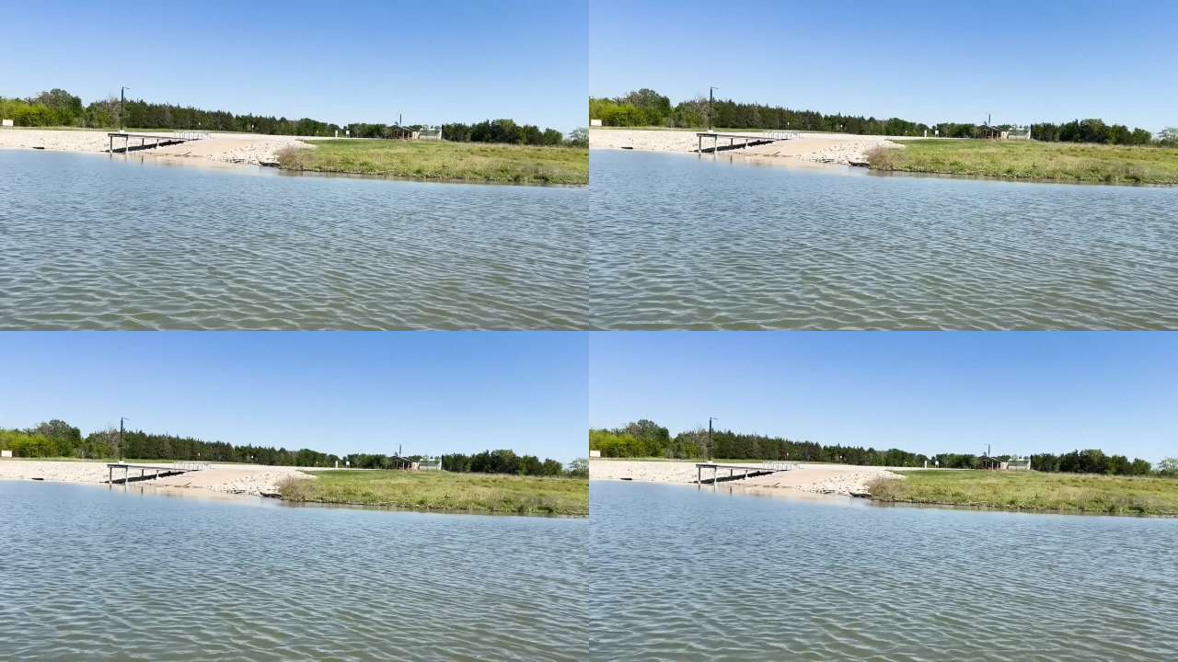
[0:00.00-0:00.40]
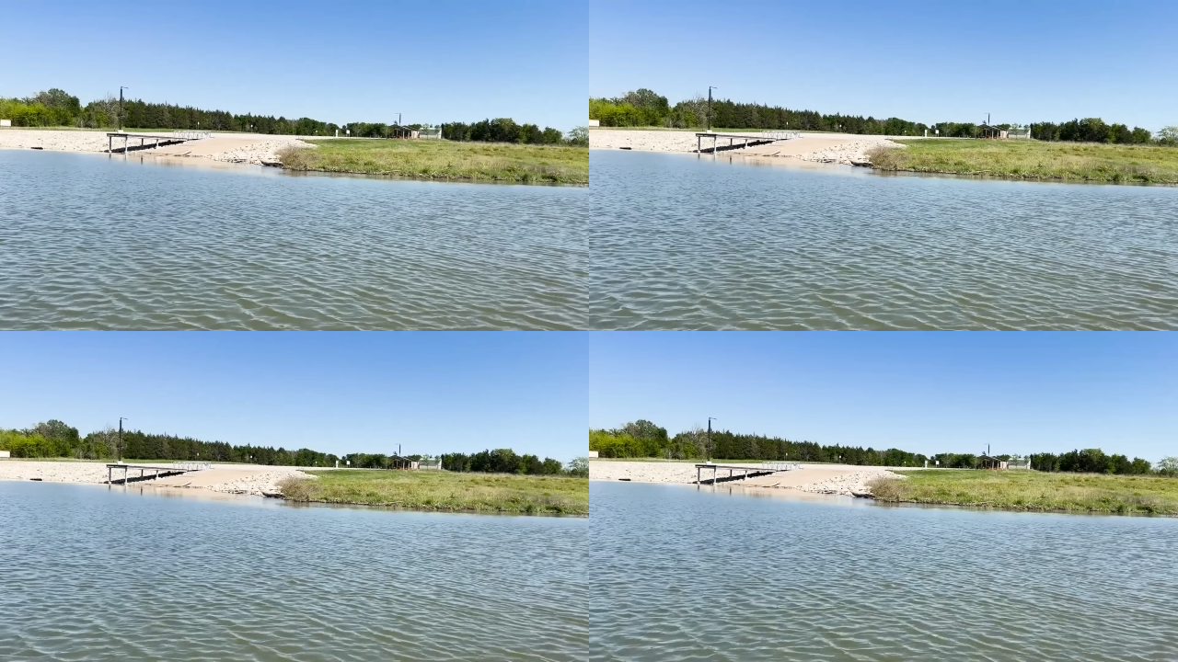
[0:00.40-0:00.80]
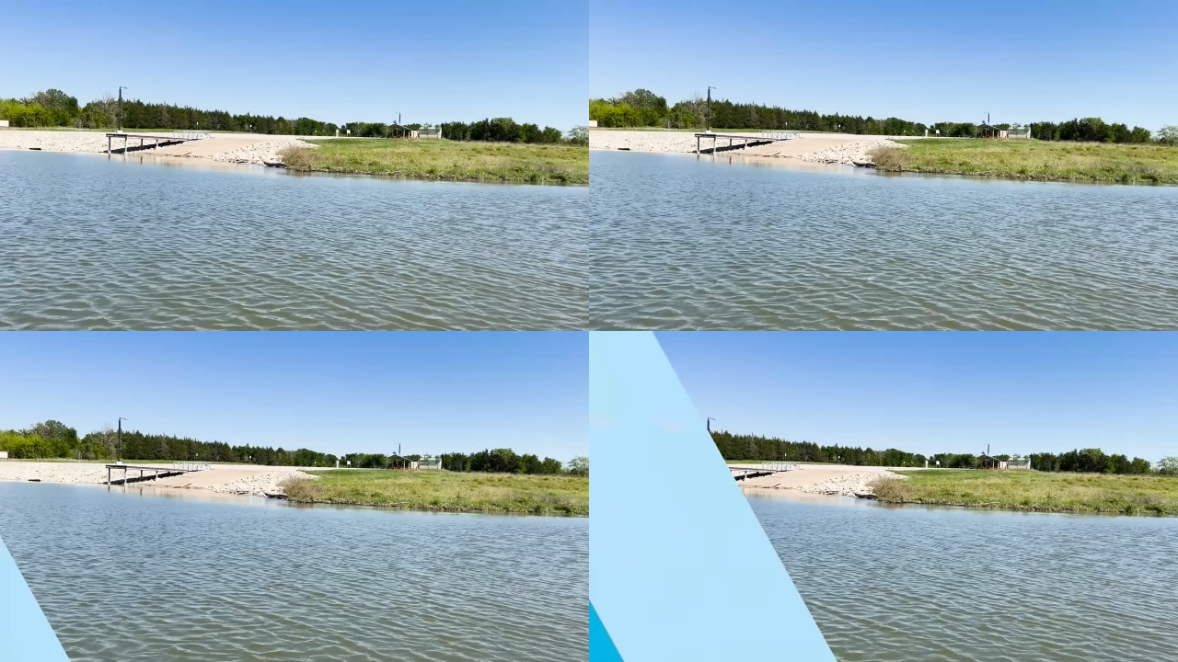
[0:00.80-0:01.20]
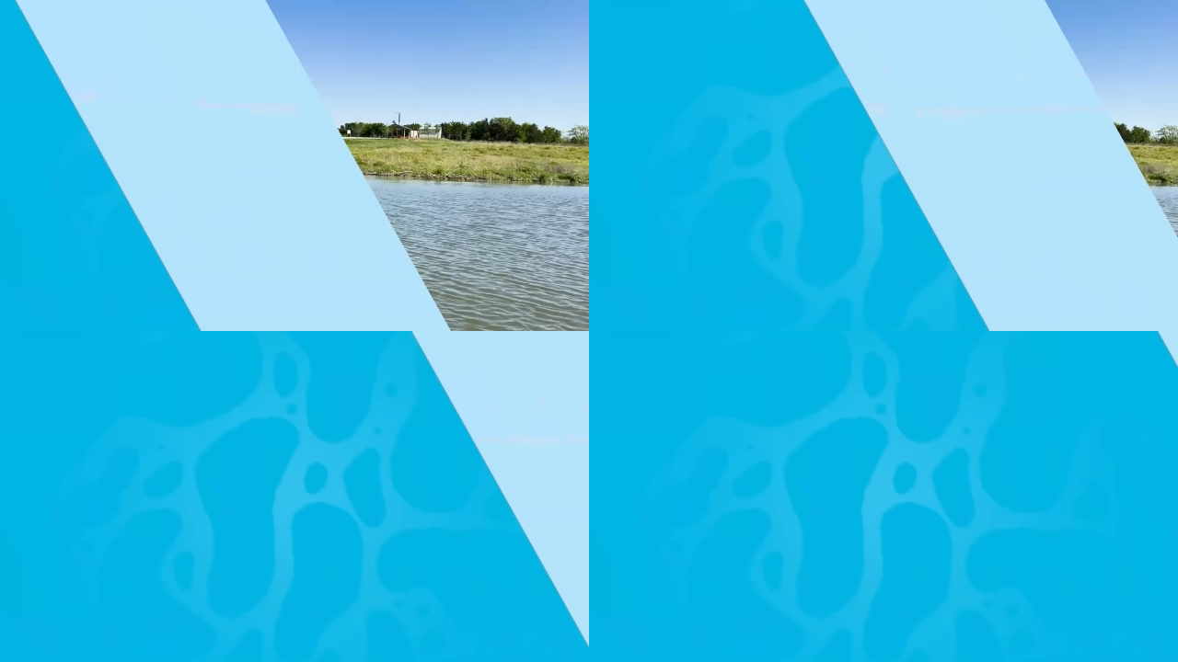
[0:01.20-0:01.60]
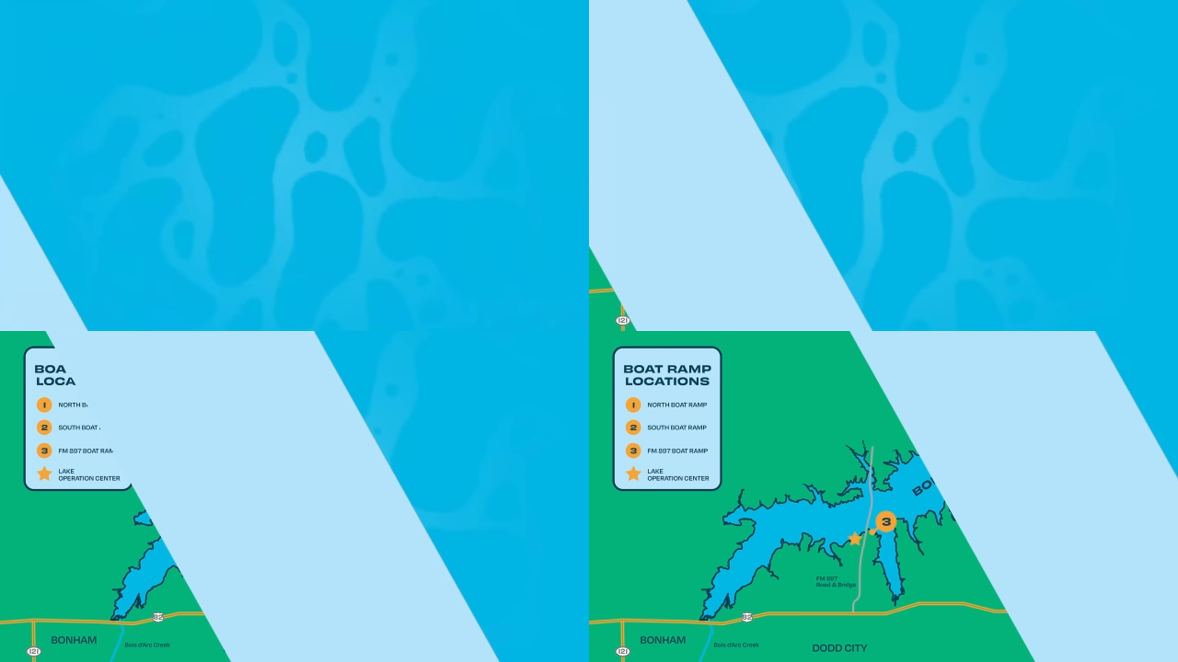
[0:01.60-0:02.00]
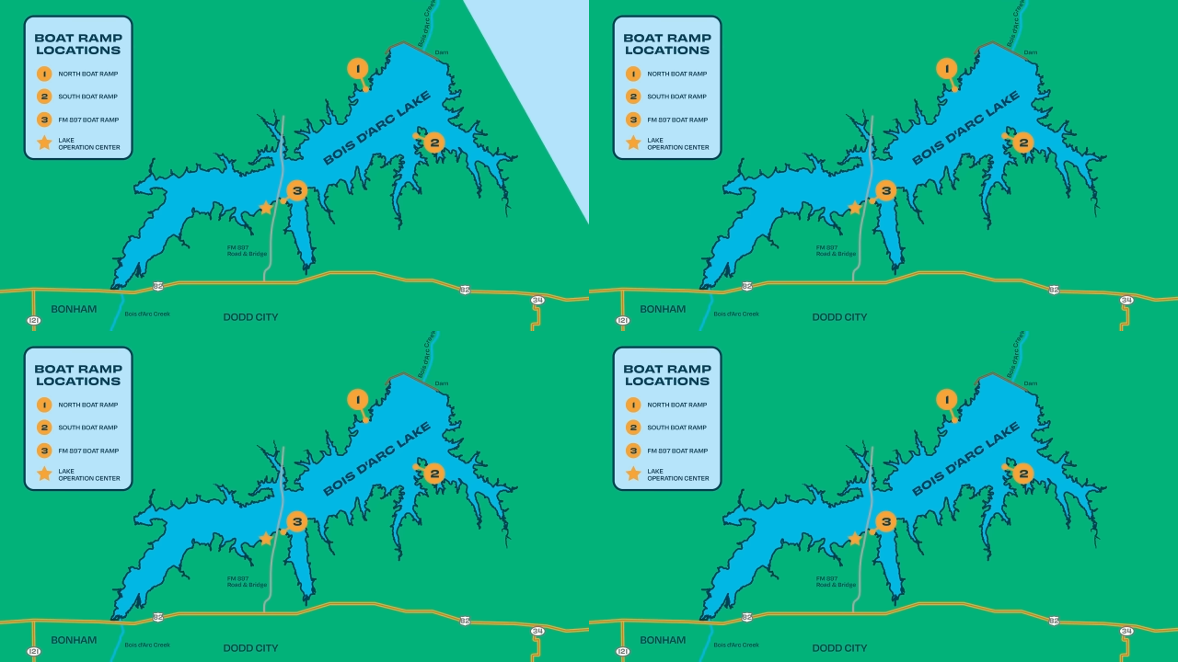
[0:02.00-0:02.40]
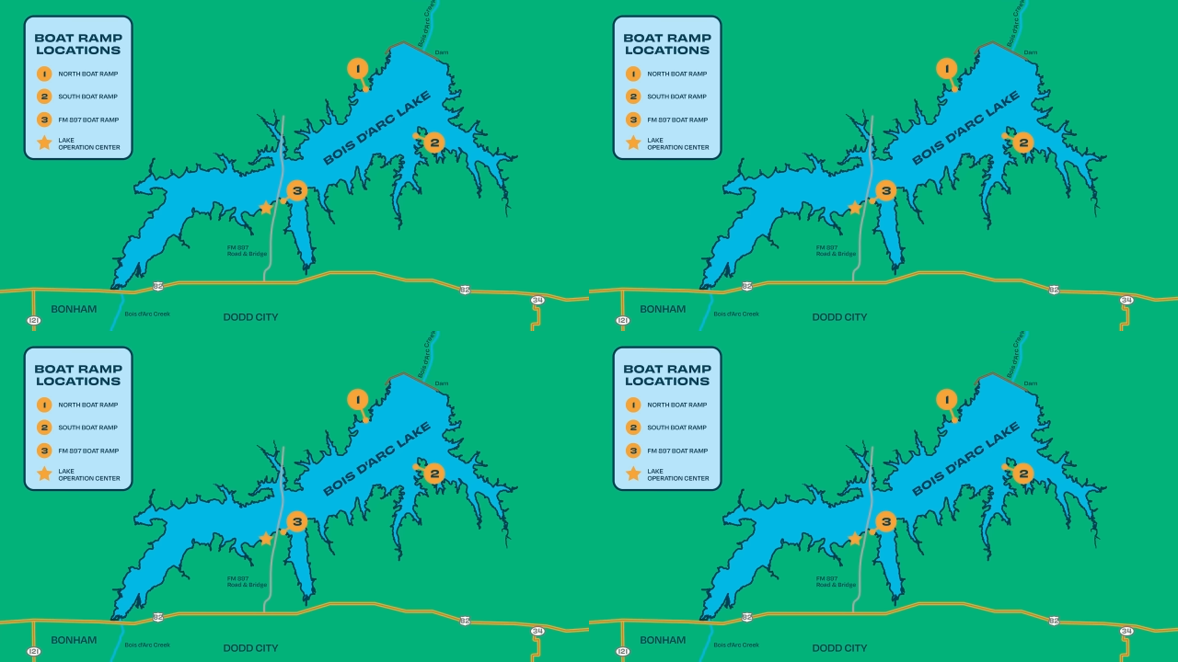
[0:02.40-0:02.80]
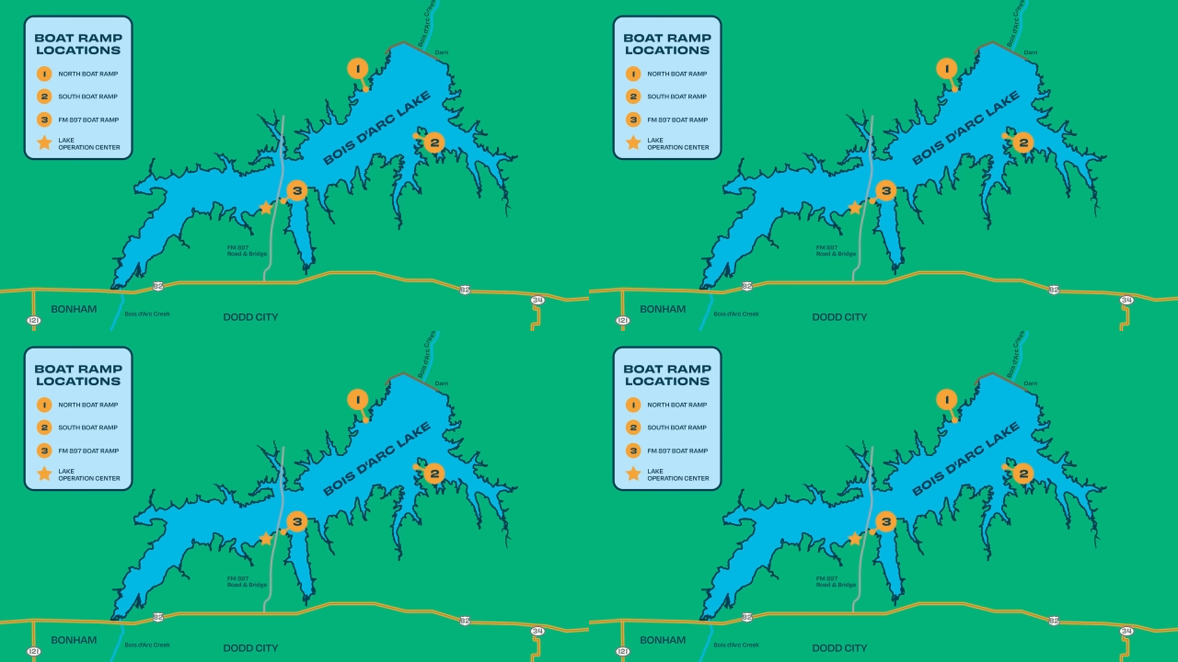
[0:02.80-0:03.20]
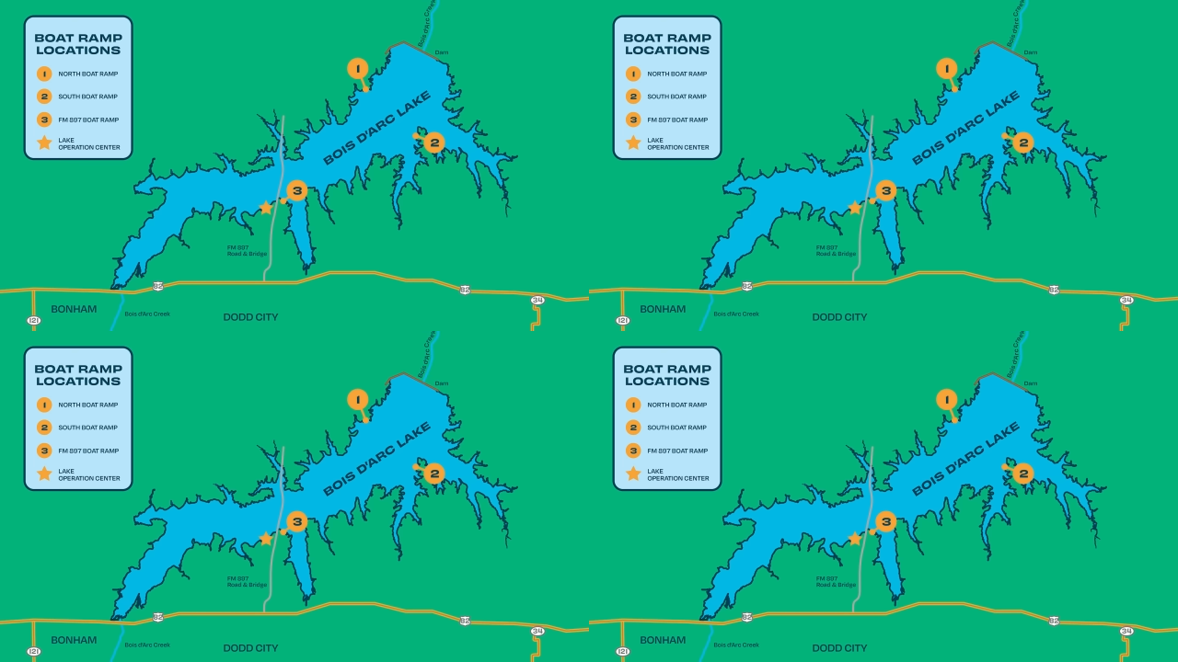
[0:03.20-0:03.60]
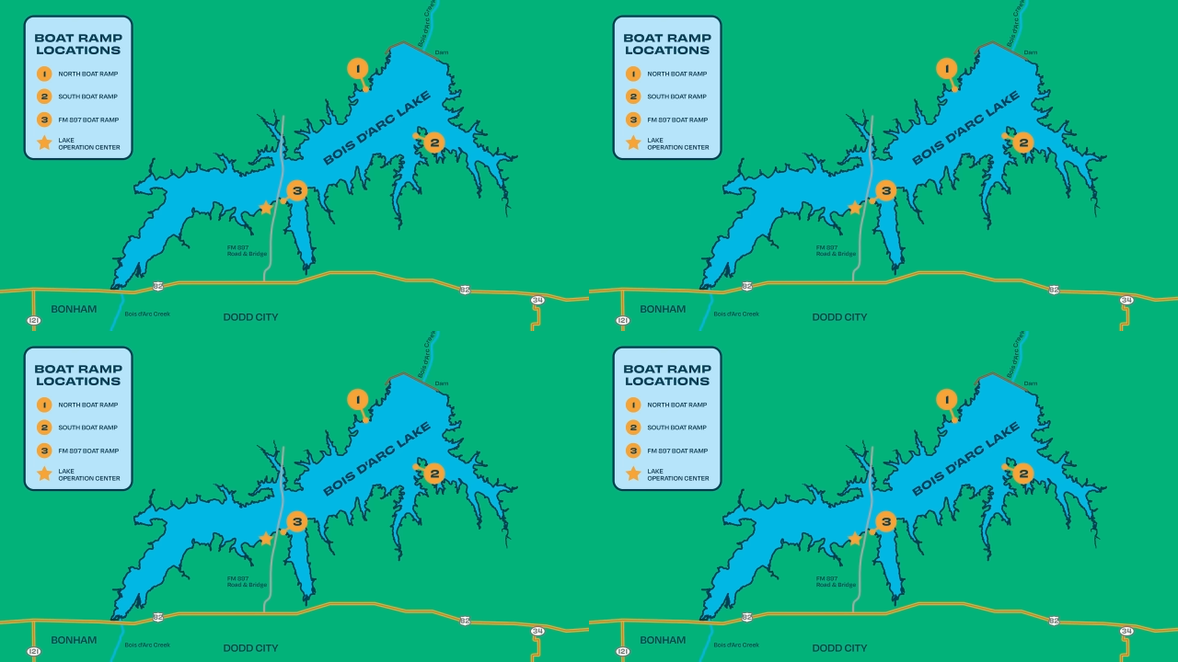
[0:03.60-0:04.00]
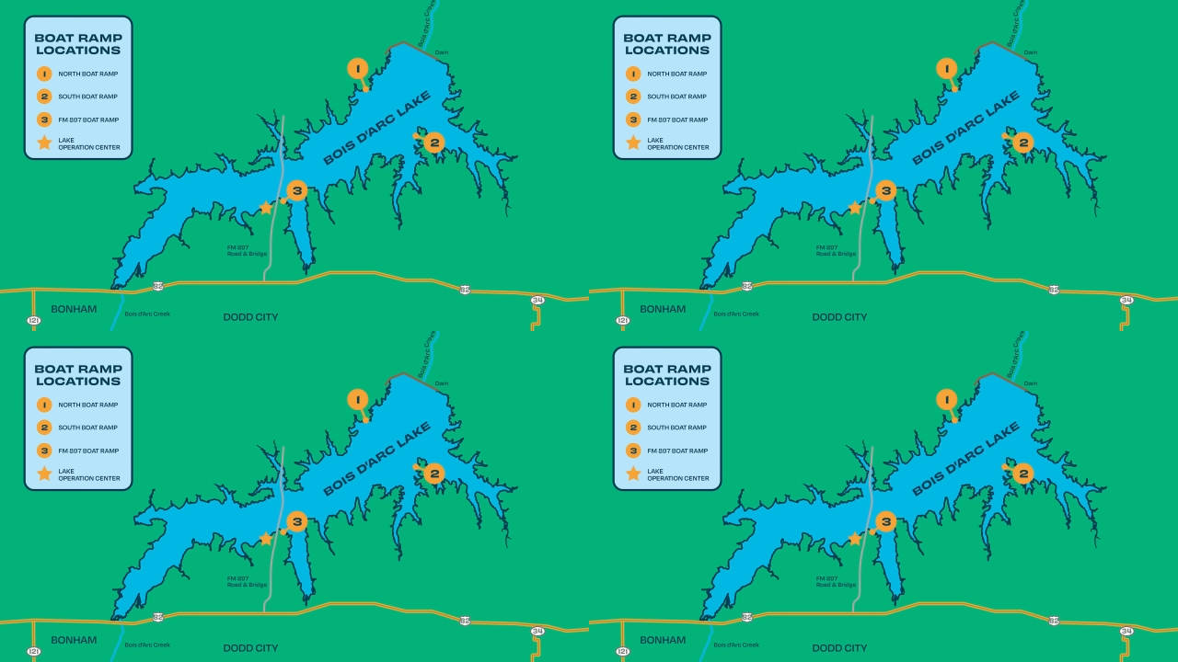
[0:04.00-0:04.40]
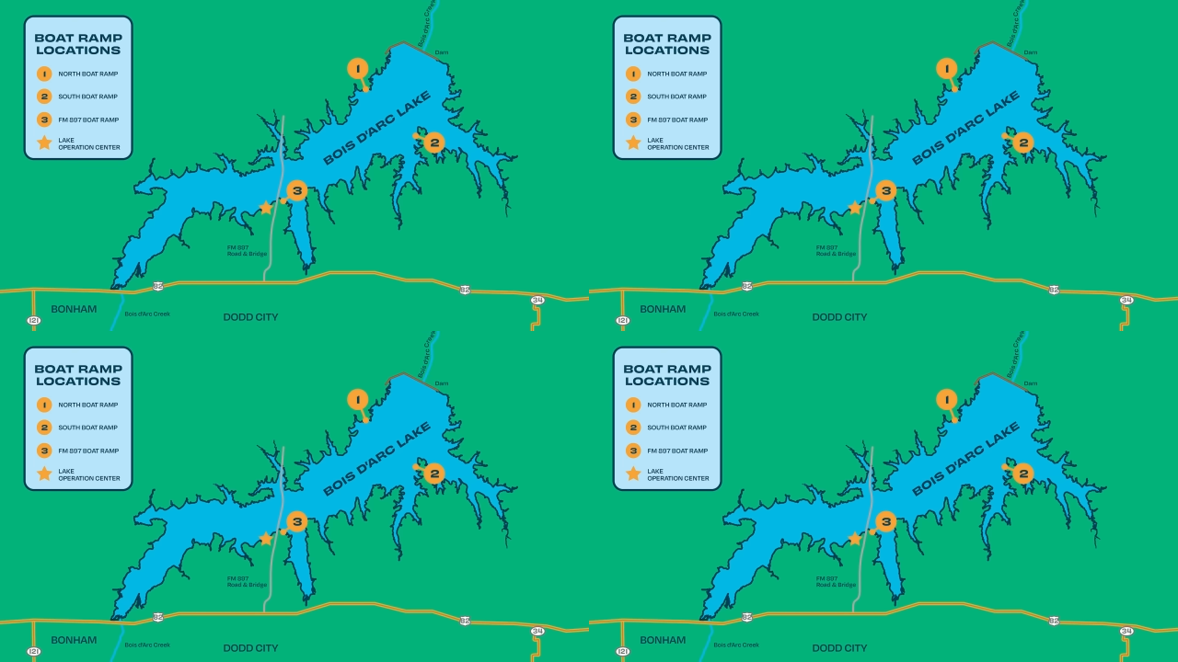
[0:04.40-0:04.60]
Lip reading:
Nobody's mouth can be seen.